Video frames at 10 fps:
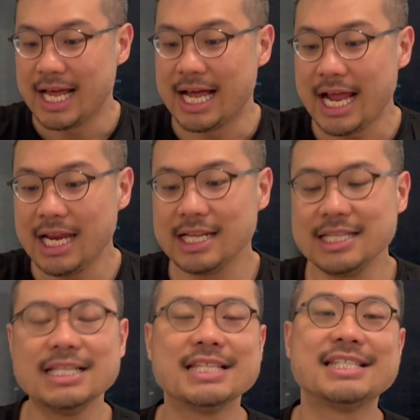
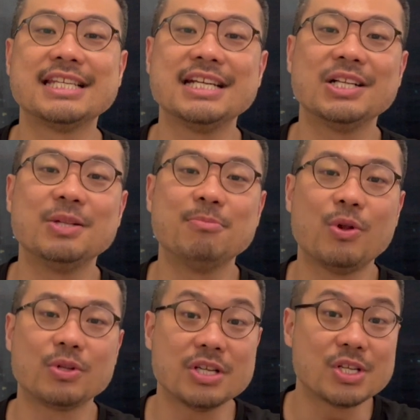Highland Single
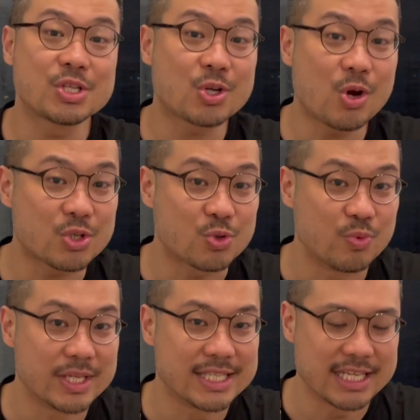Malt Scotch
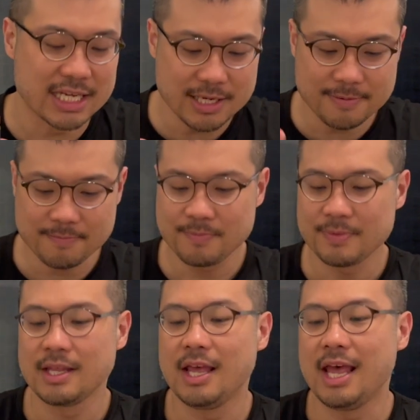Whisky.
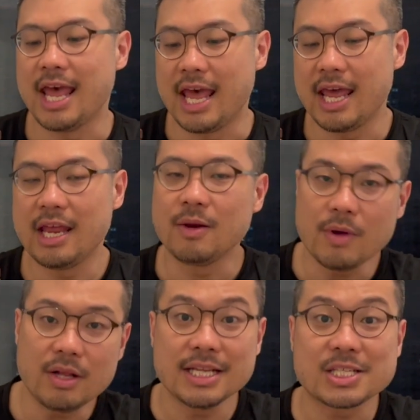And
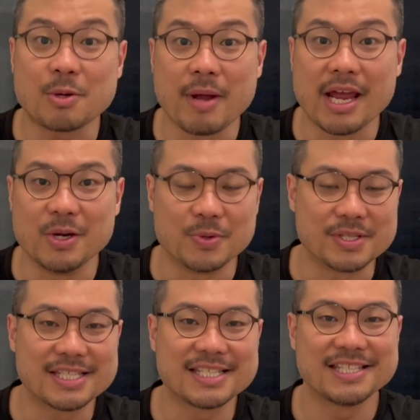well, let's compare
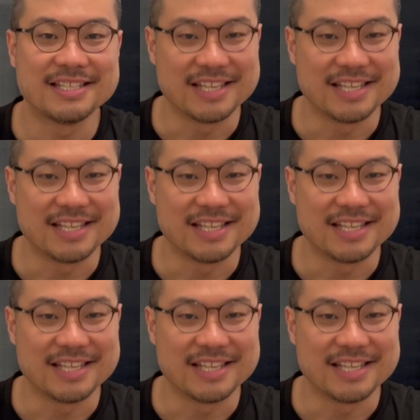notes.